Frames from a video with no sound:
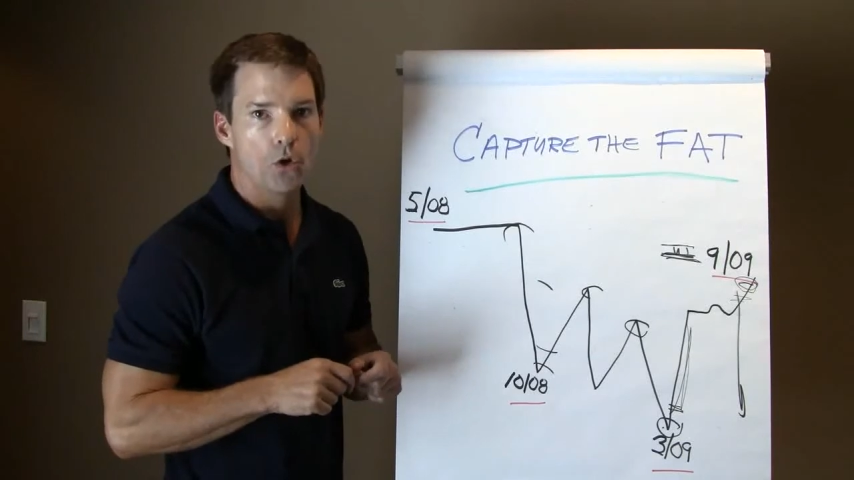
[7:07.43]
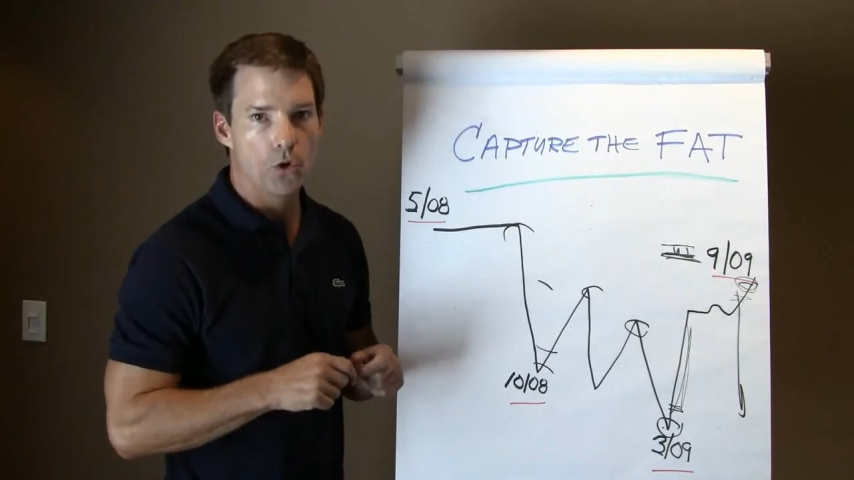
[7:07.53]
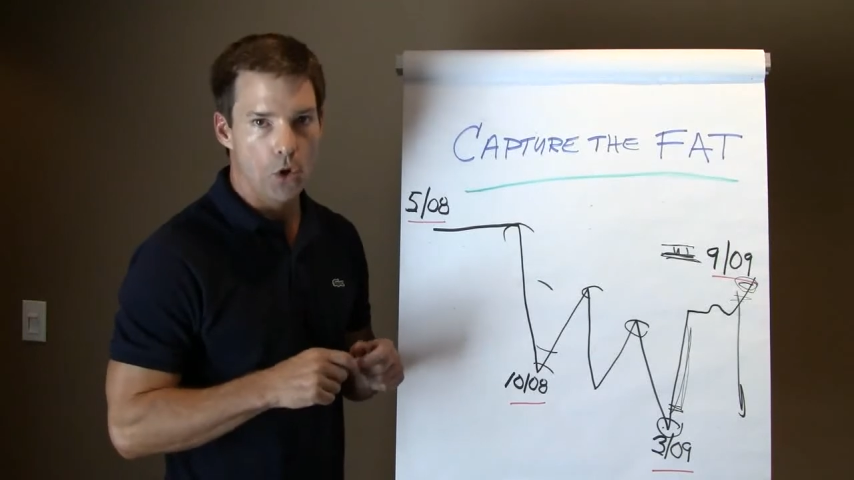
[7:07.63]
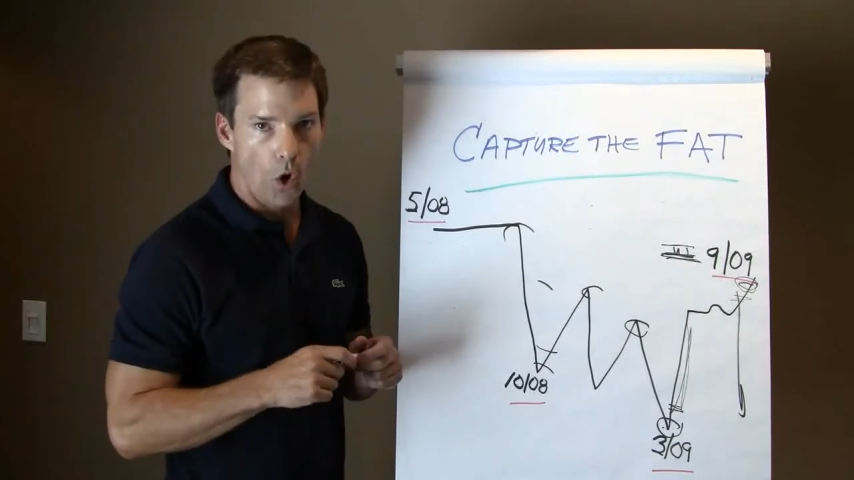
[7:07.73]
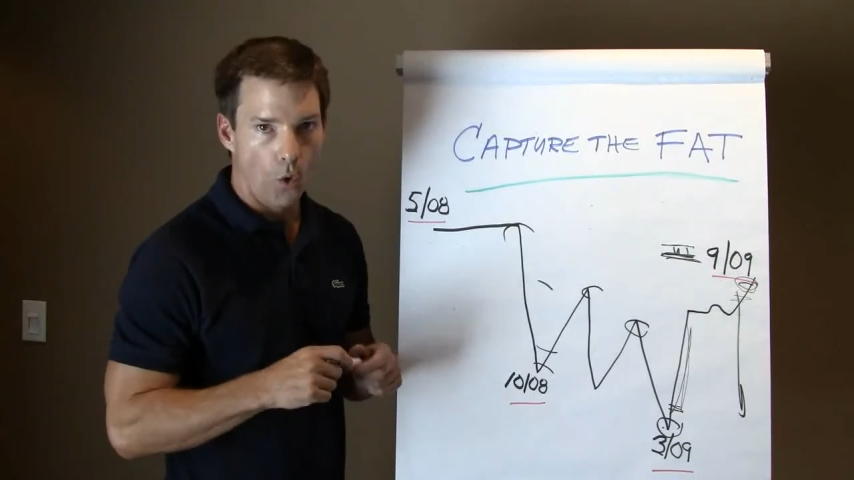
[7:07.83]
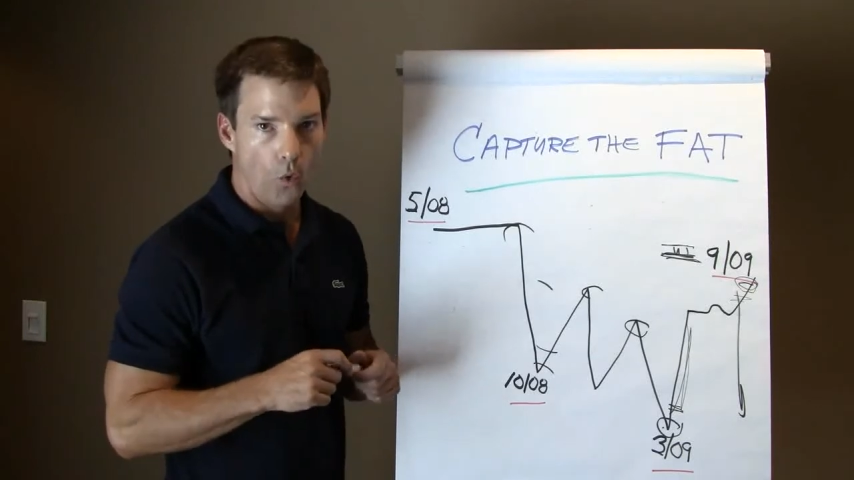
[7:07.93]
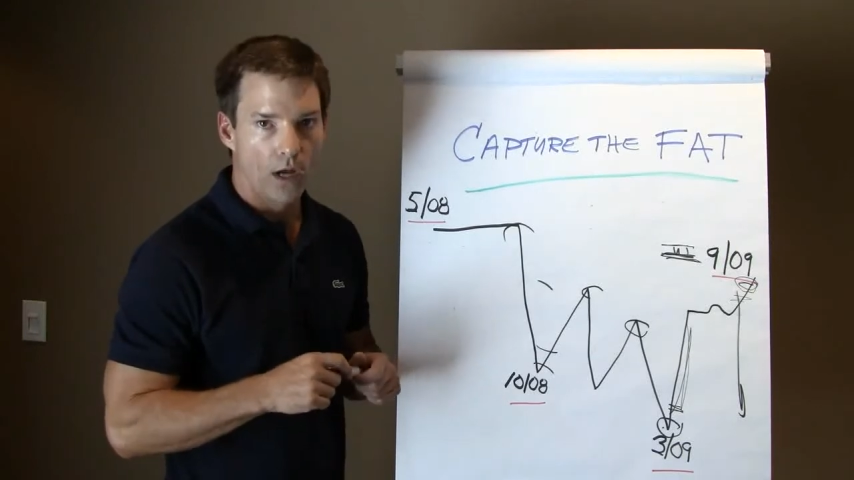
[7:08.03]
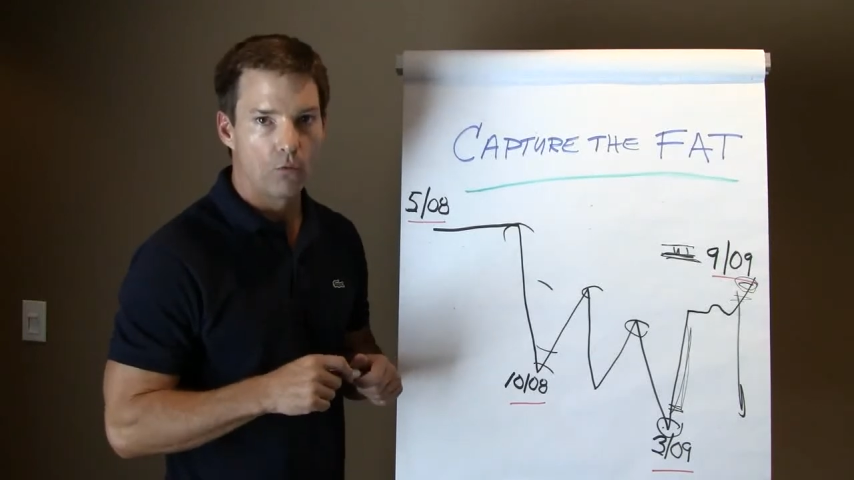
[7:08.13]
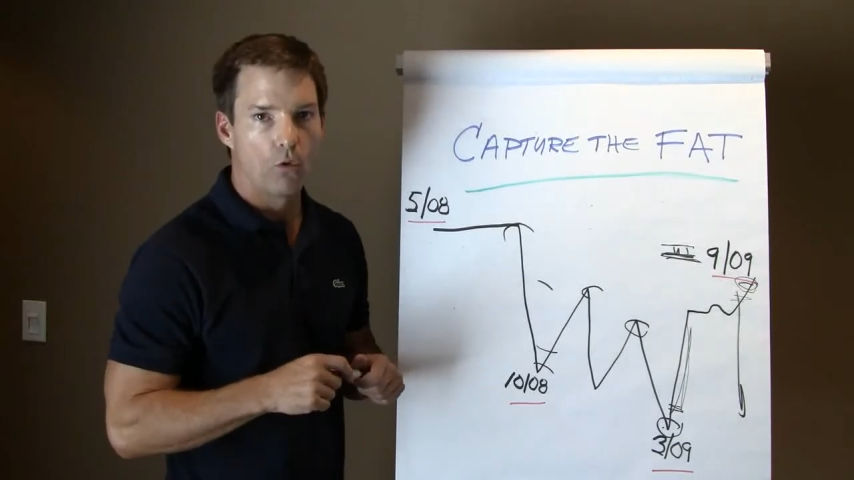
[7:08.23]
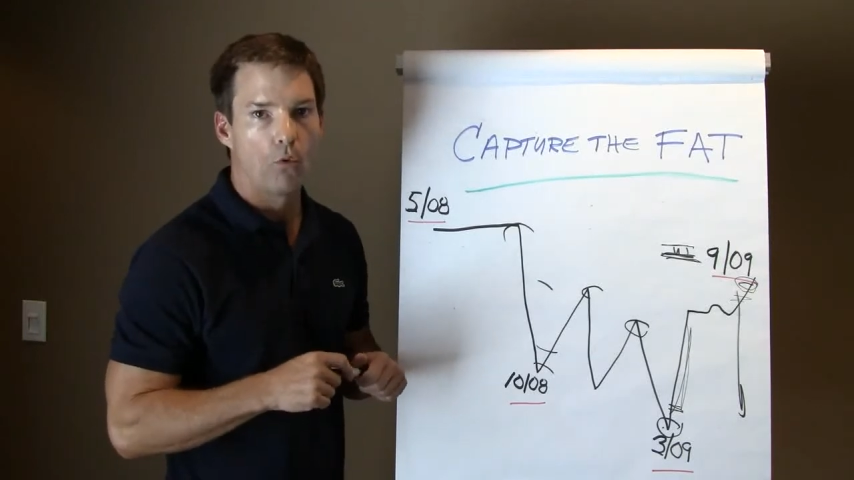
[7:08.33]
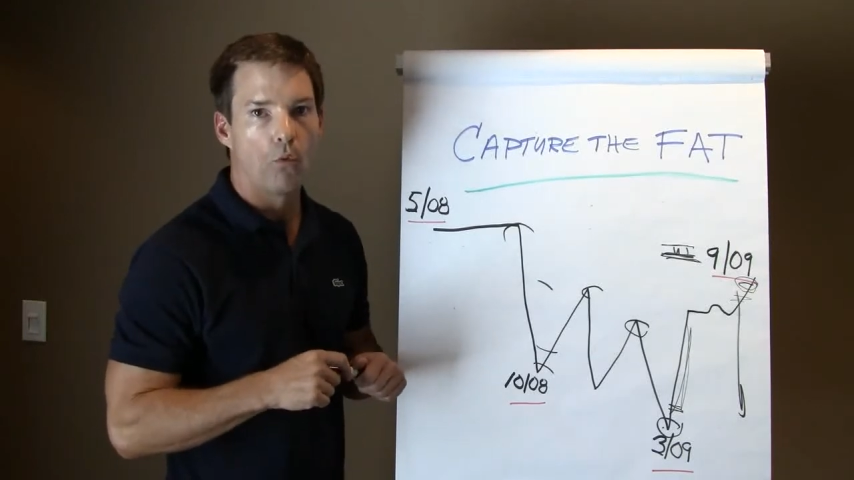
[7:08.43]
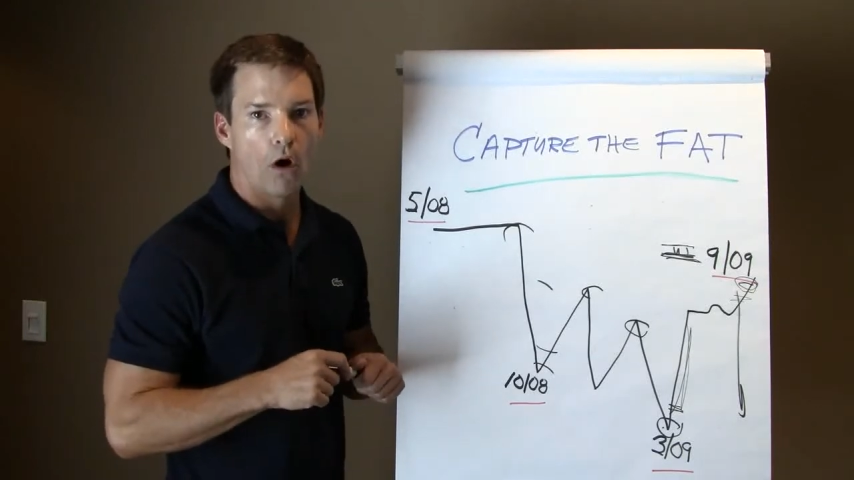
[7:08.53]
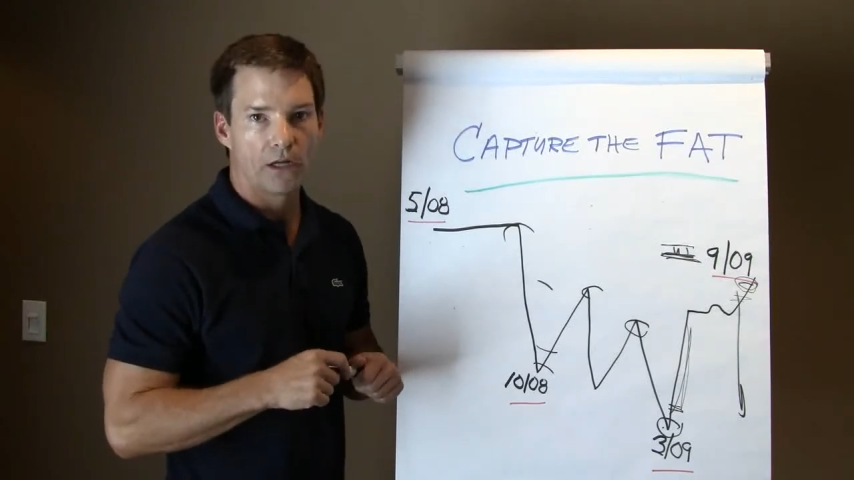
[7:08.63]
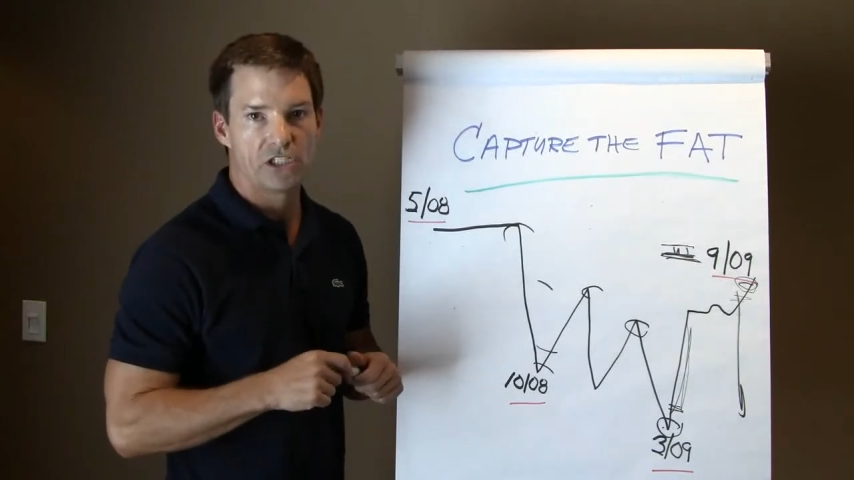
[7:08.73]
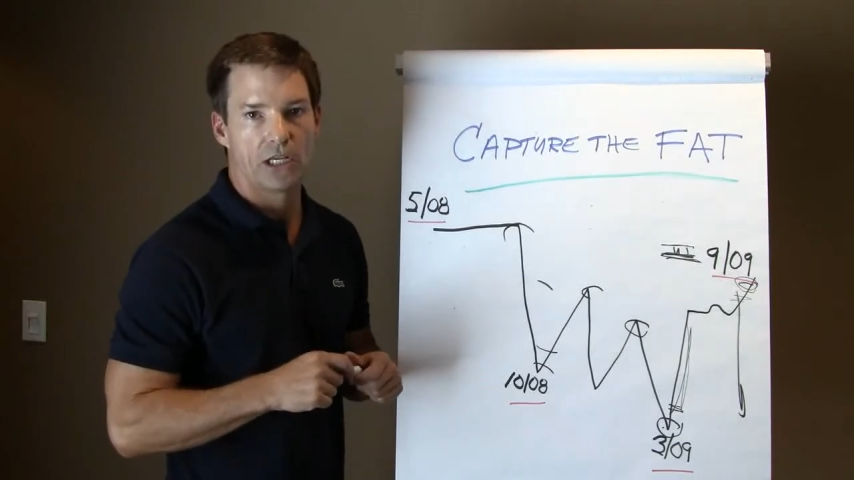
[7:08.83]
no one will watch